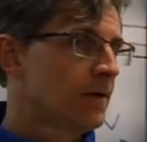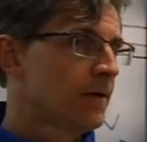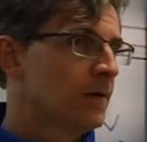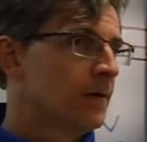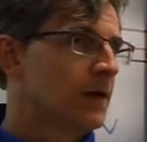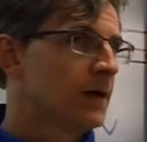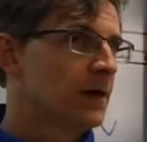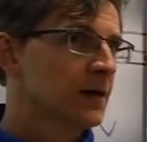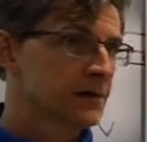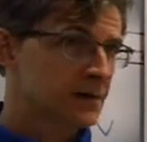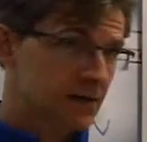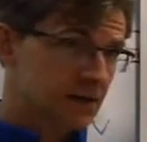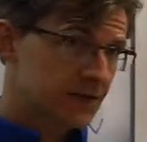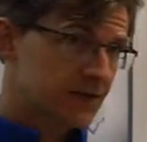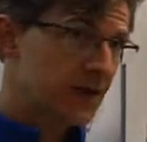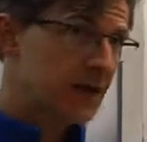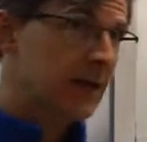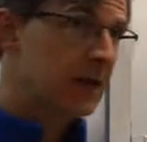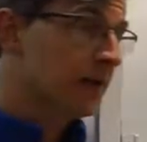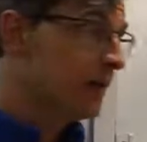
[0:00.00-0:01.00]
because it's
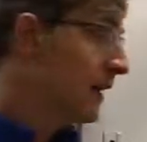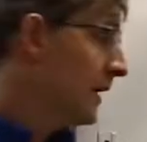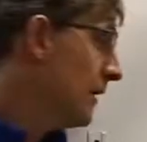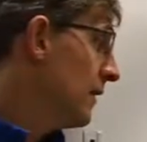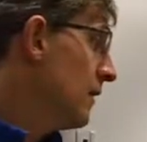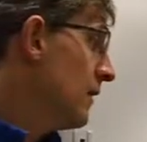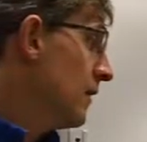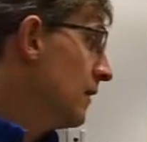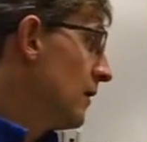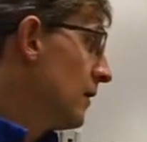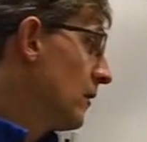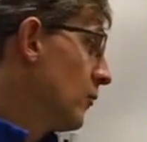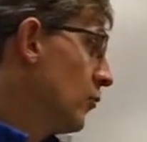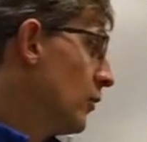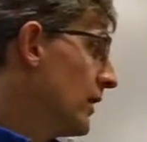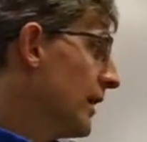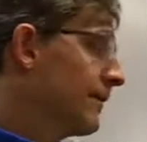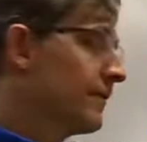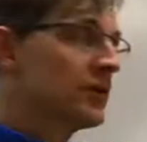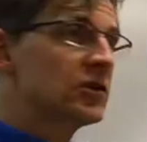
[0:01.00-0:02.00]
saying that
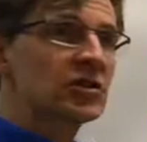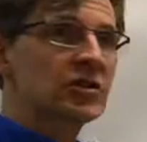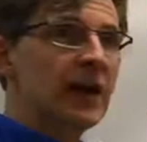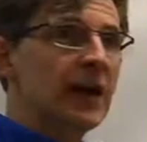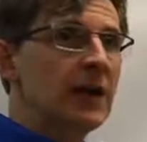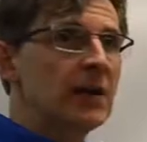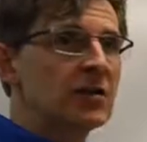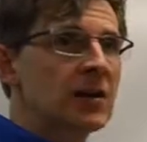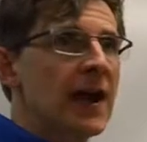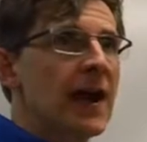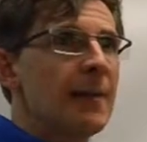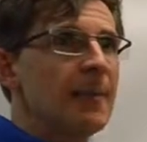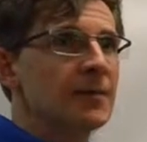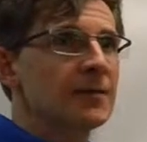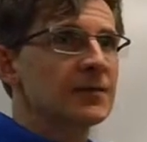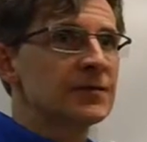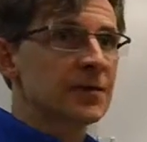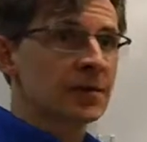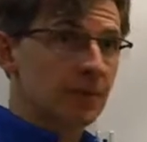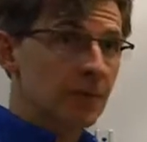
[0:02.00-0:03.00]
whatever change
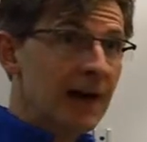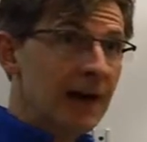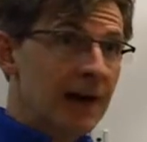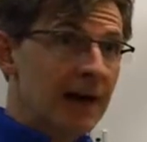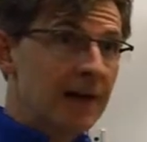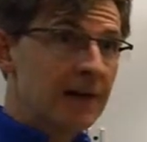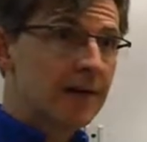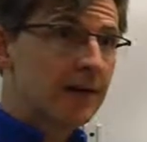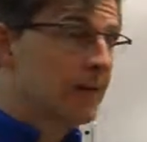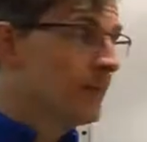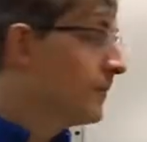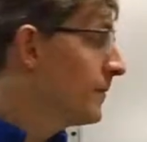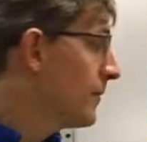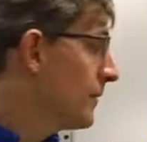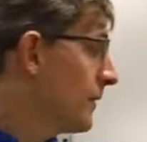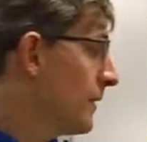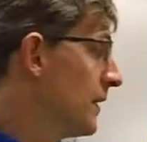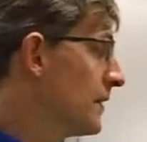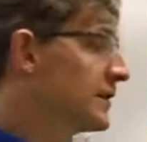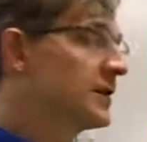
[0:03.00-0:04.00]
happens to red
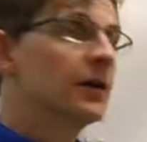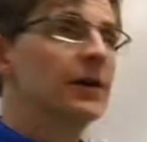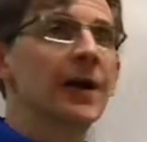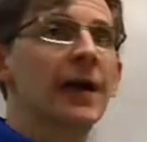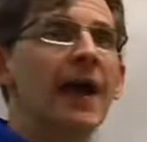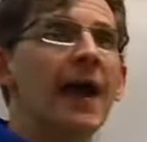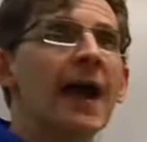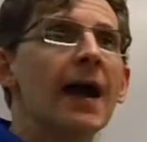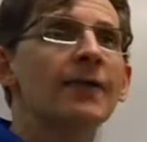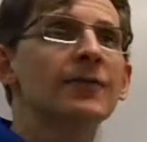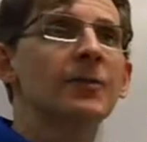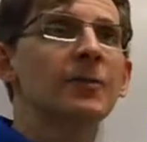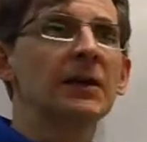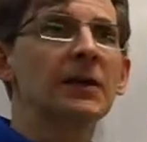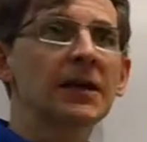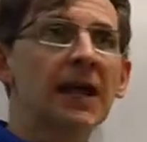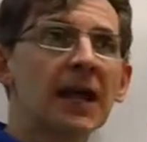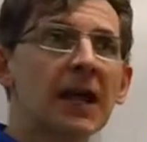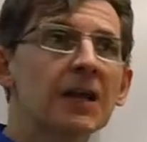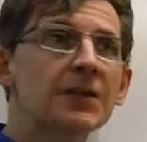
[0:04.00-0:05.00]
is going to have to be
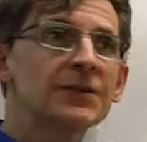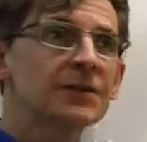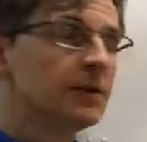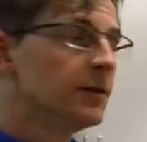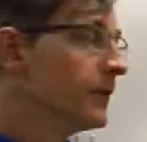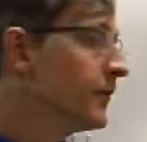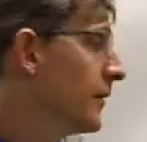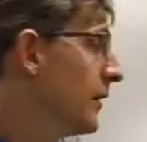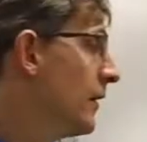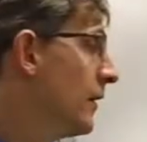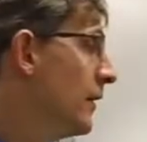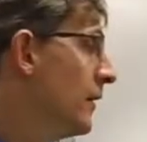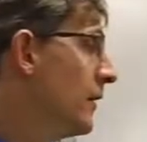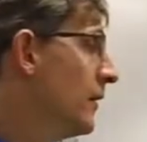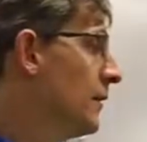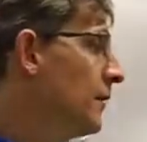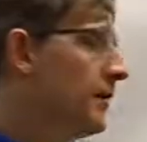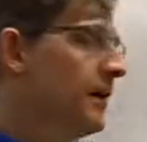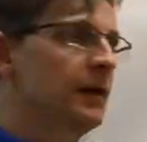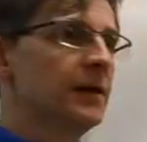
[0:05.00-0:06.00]
canceled
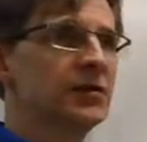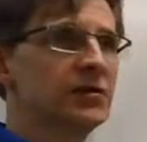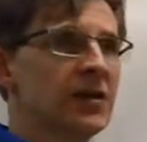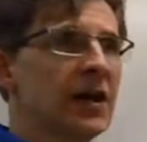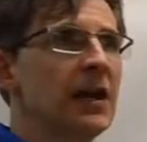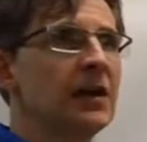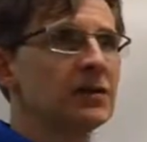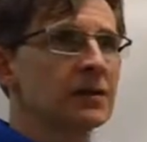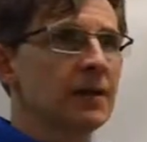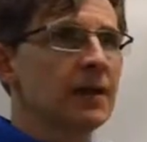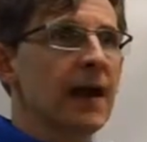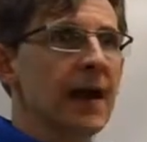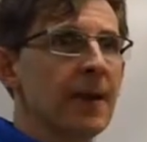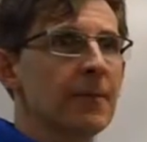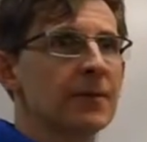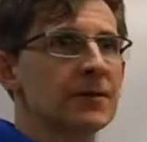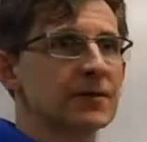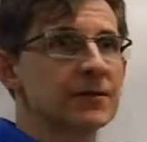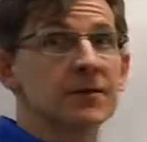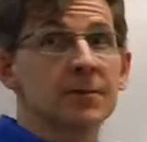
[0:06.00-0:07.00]
by the change that
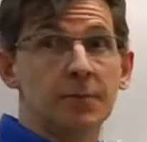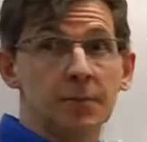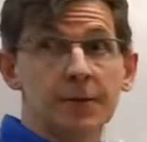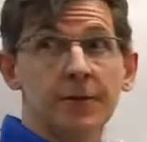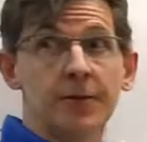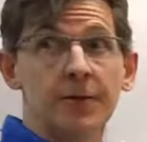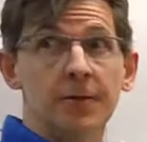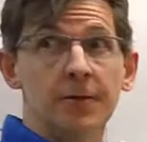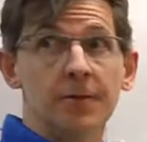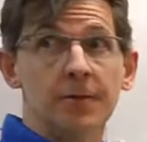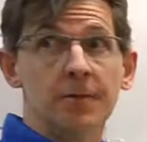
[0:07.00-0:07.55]
happens to blue.